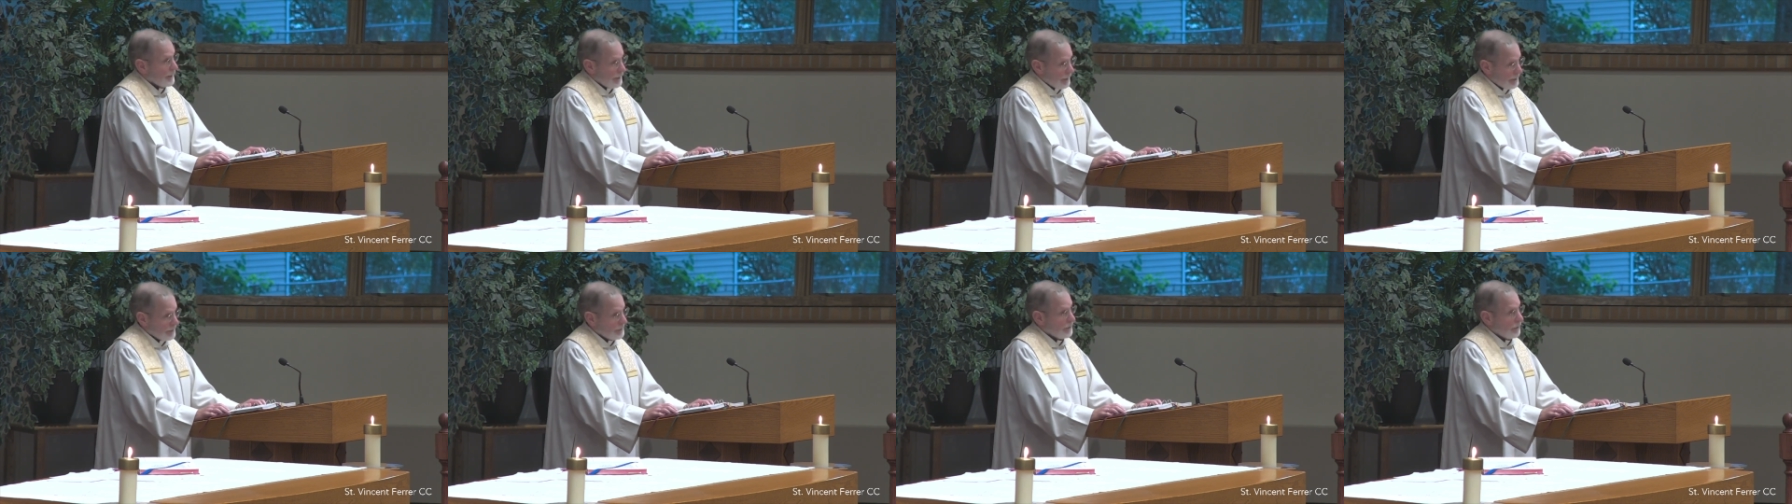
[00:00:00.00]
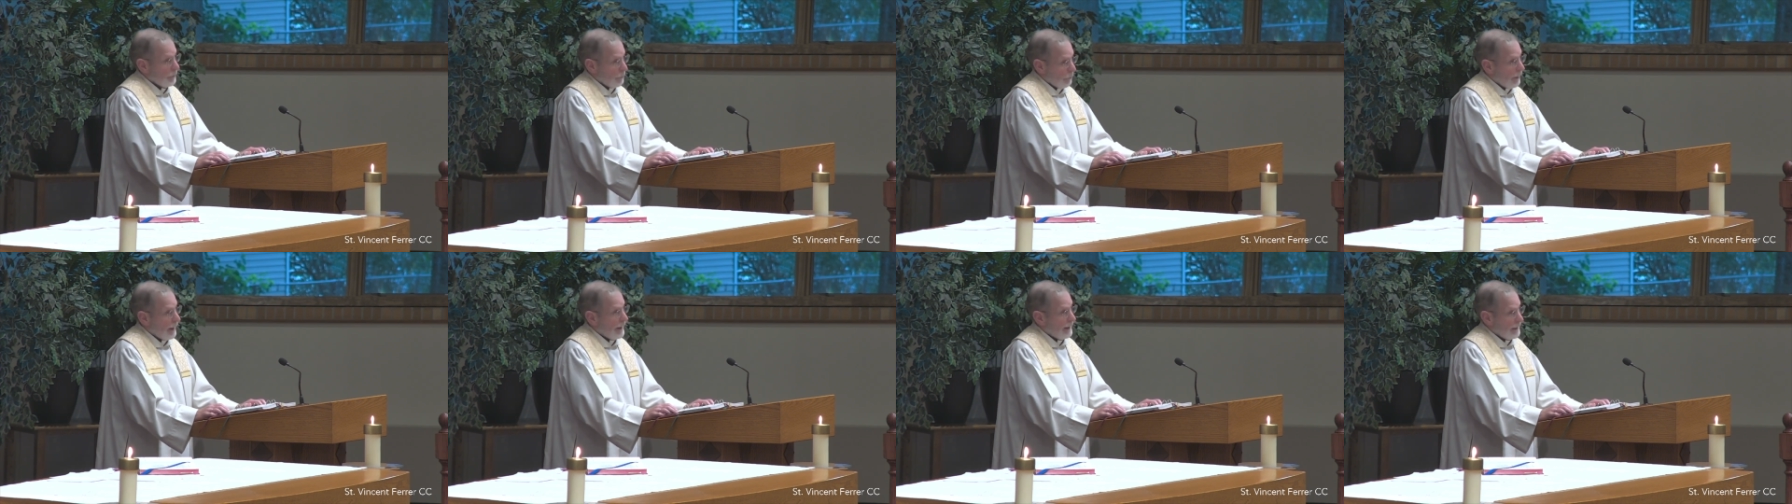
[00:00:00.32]

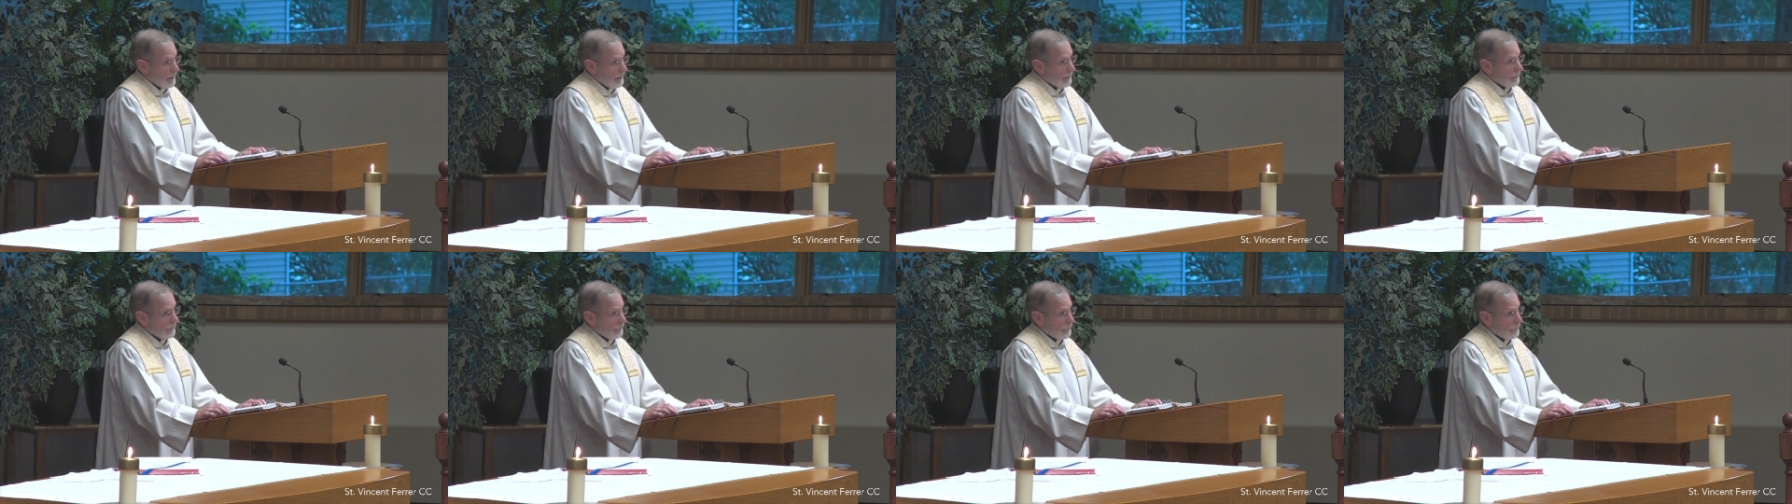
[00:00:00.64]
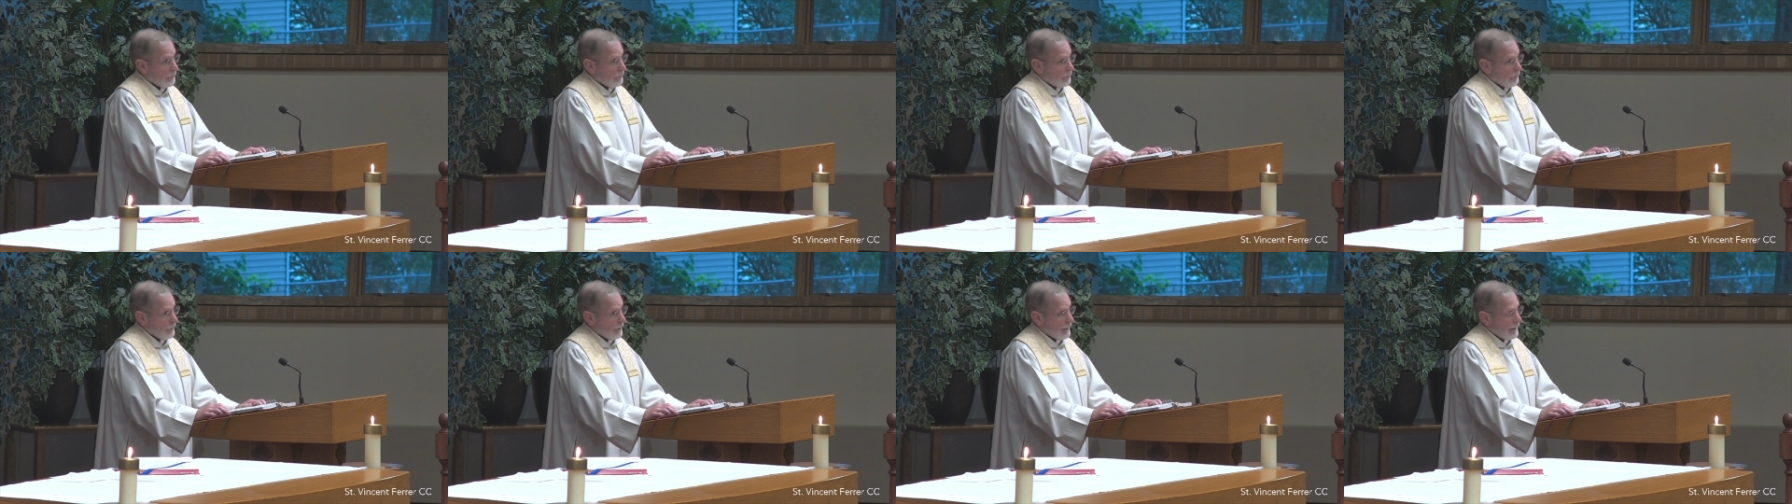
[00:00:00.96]
because of the wine and the
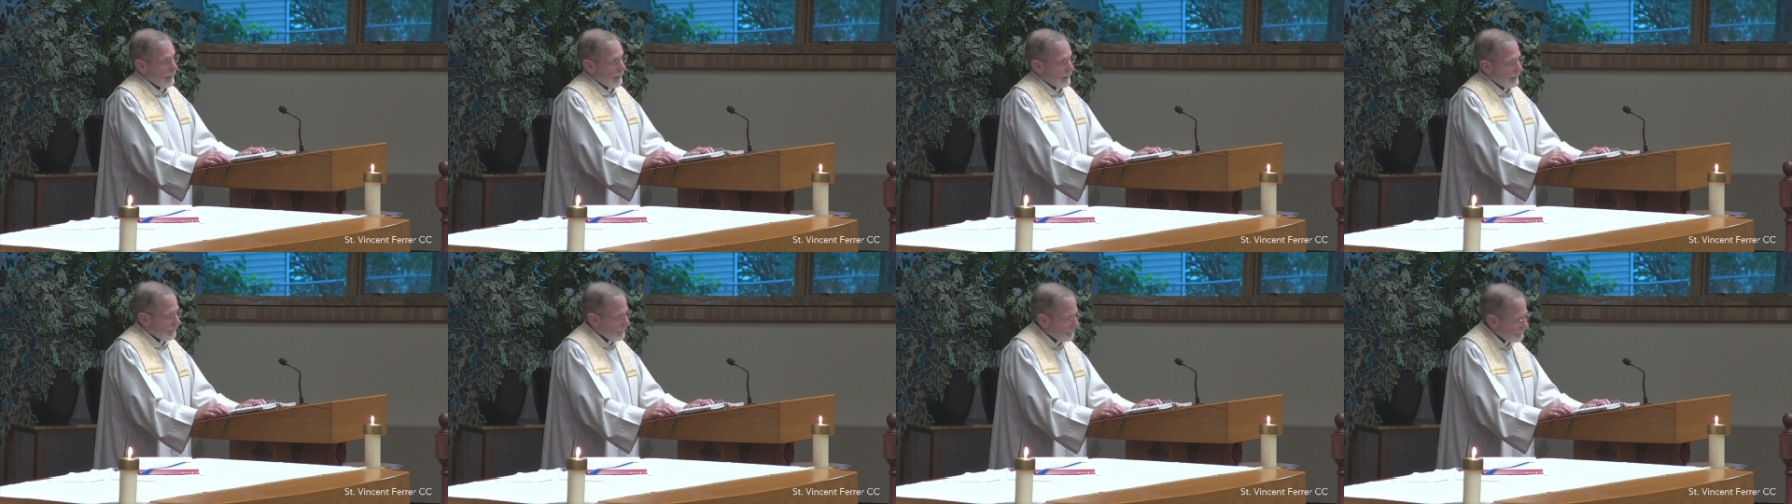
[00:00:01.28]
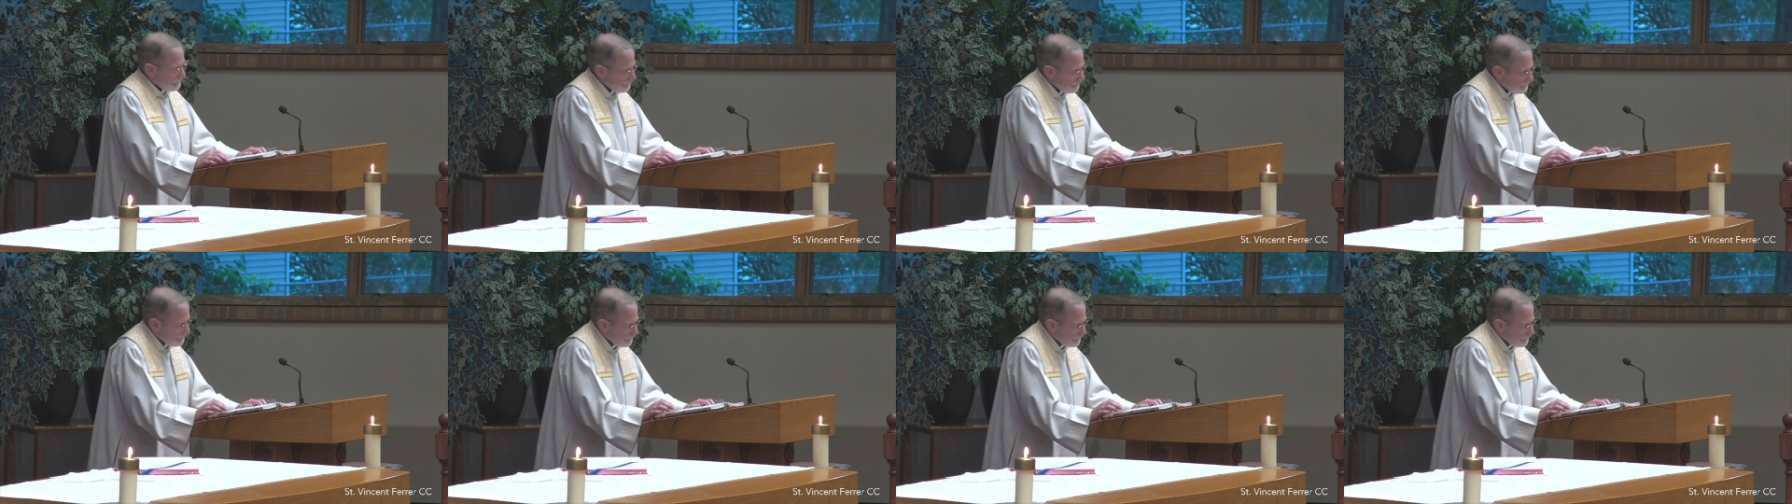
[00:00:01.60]
food, right?